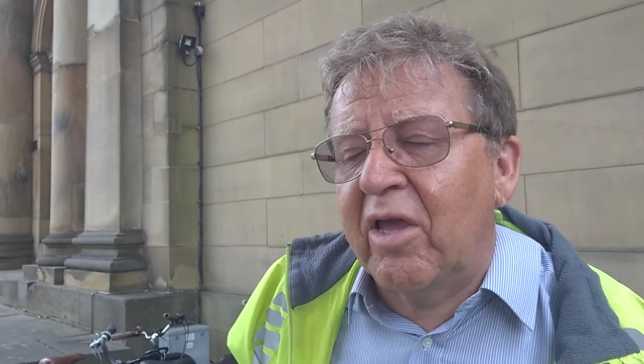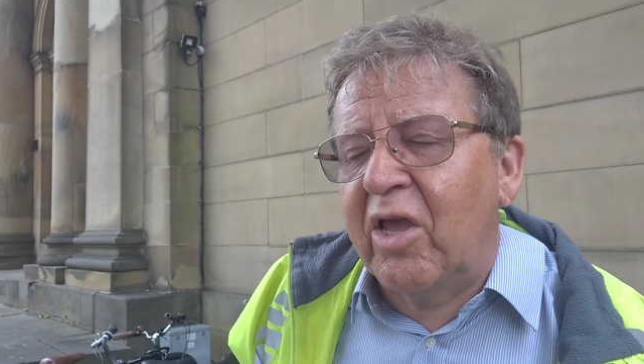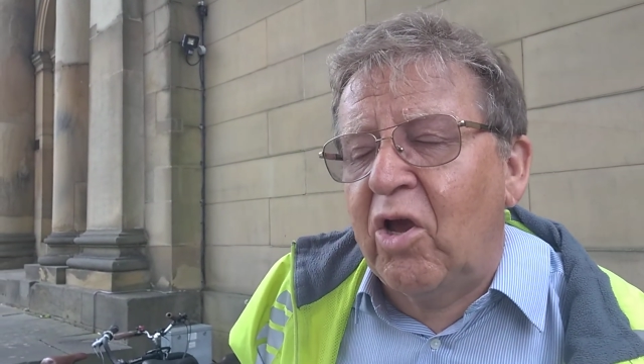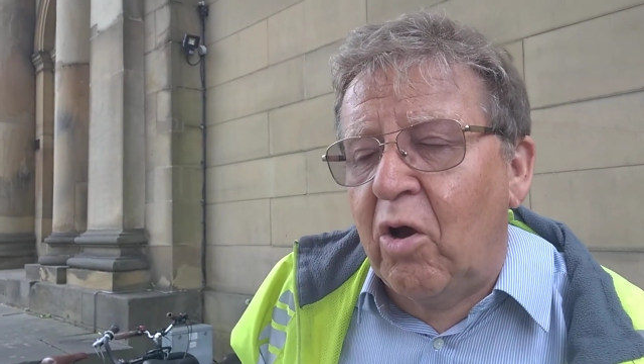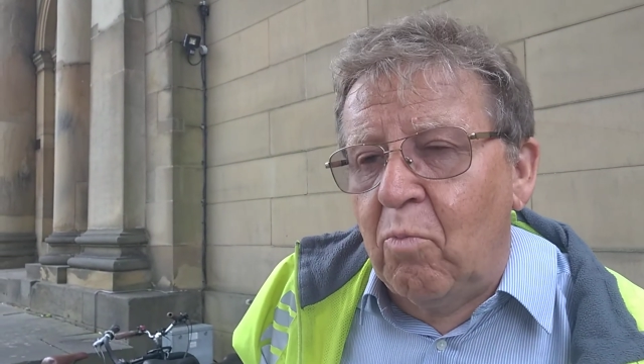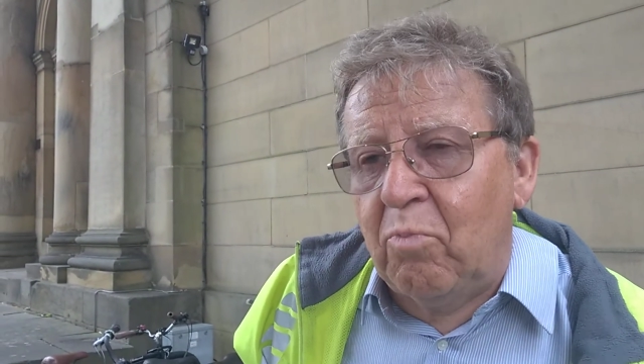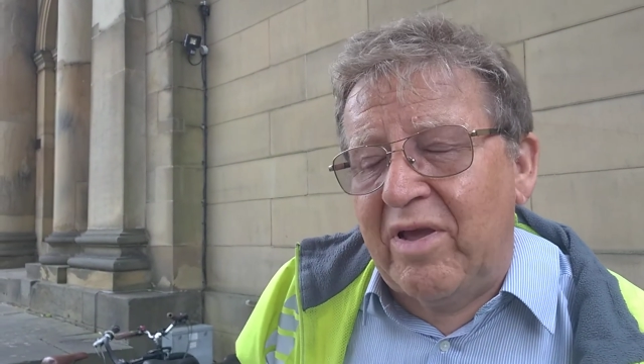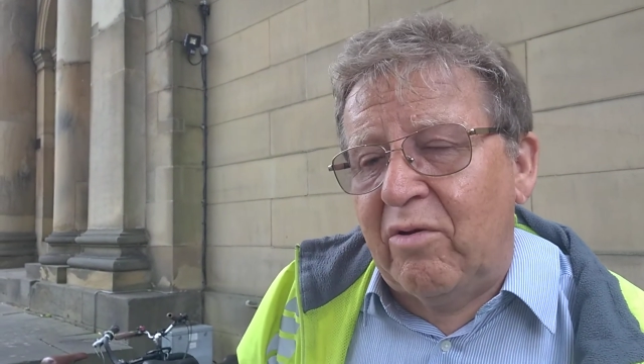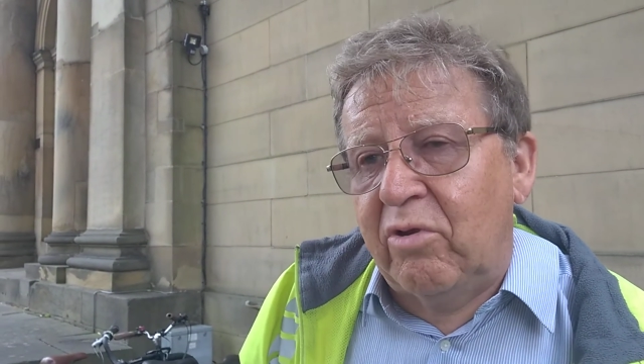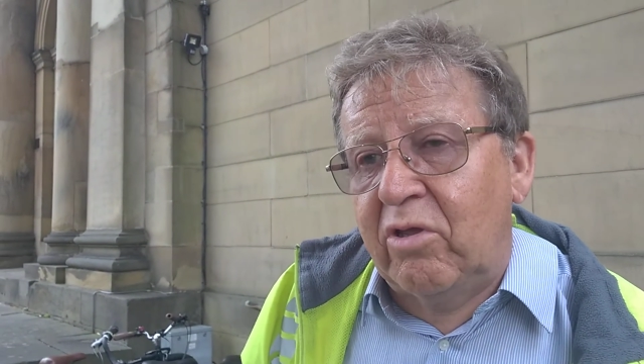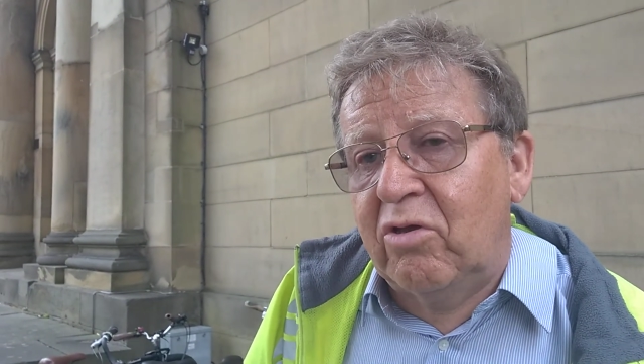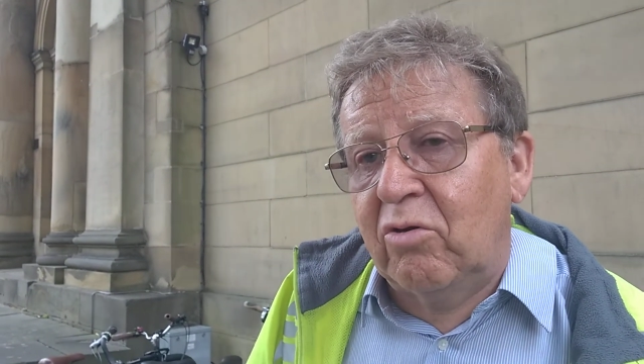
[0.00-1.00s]

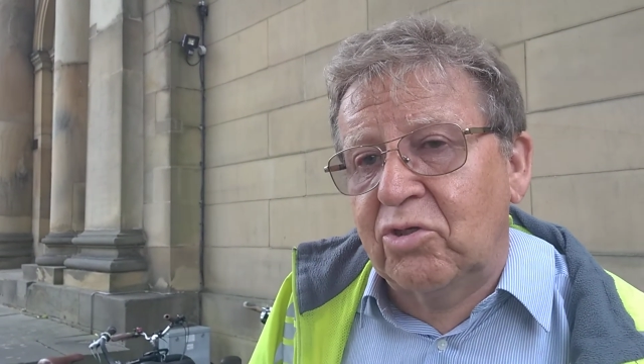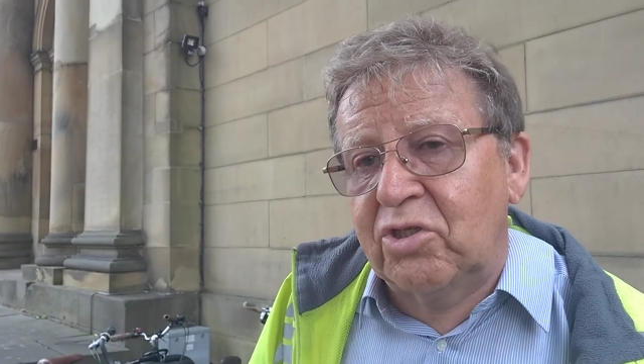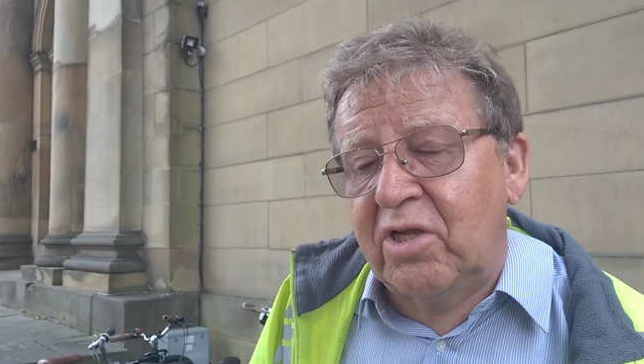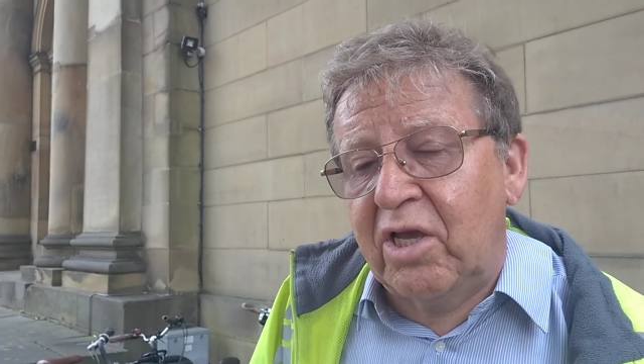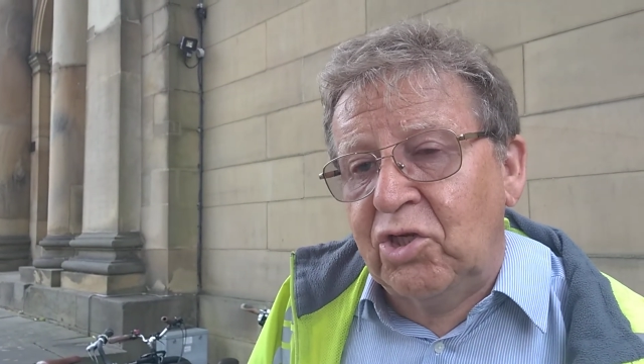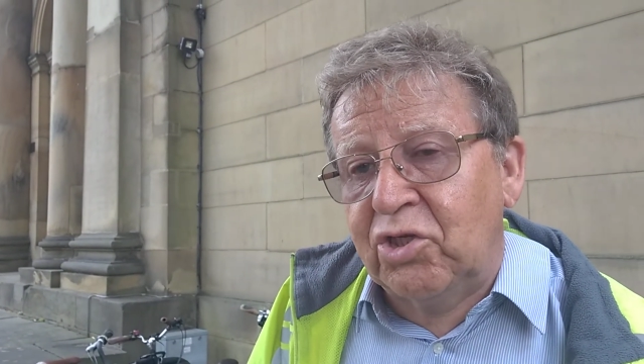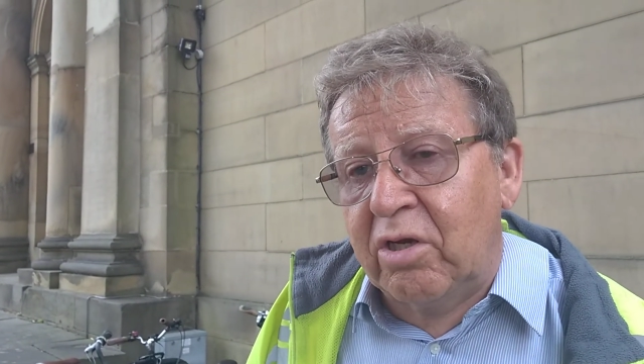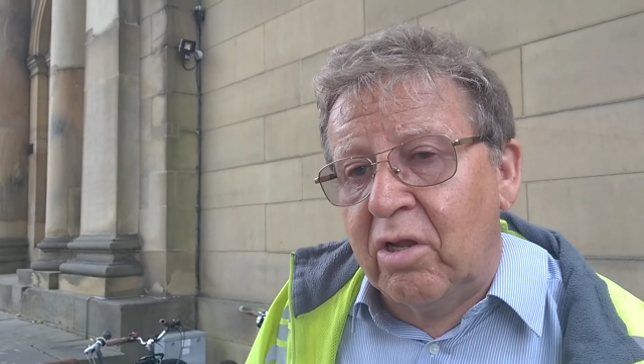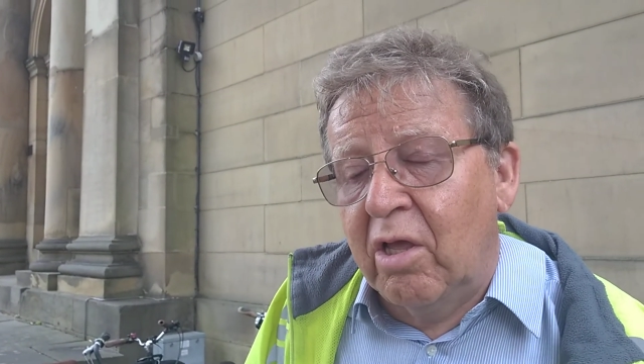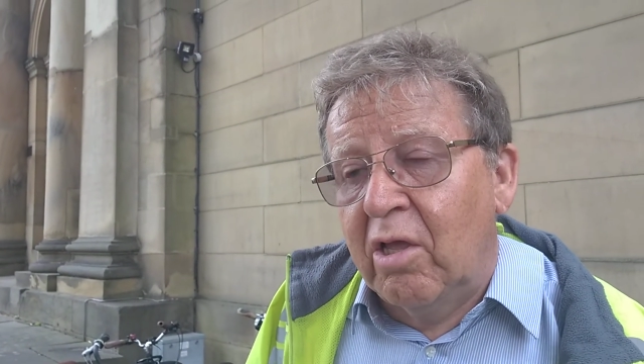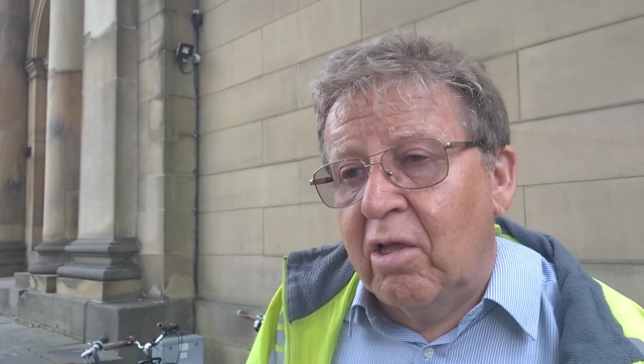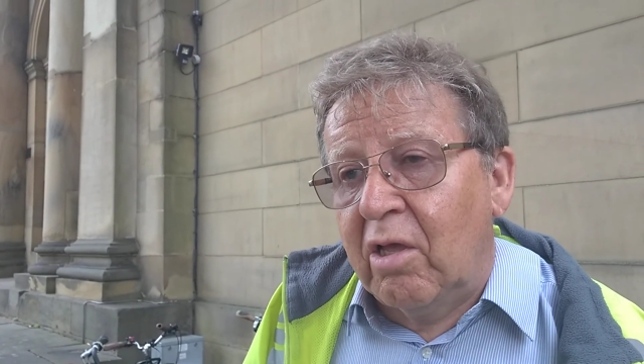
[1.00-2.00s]
compound at York Station,